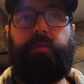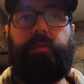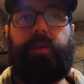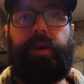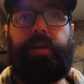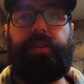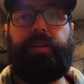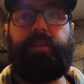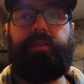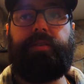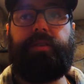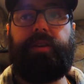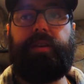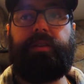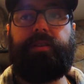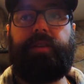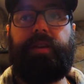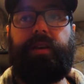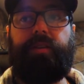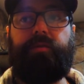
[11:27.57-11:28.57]
Find the
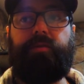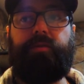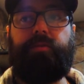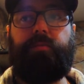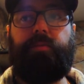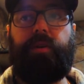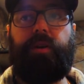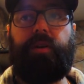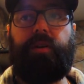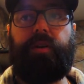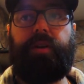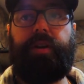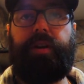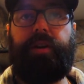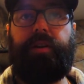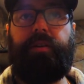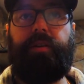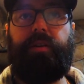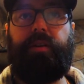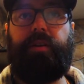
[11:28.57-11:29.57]
6 ounce mark
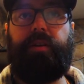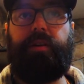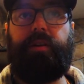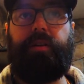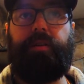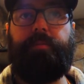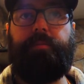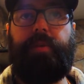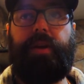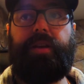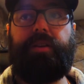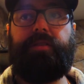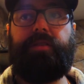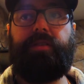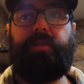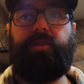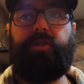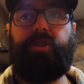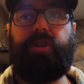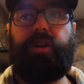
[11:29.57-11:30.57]
here on our
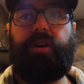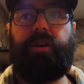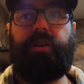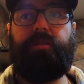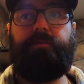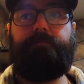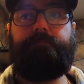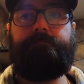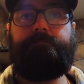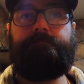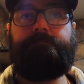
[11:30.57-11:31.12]
mason jar.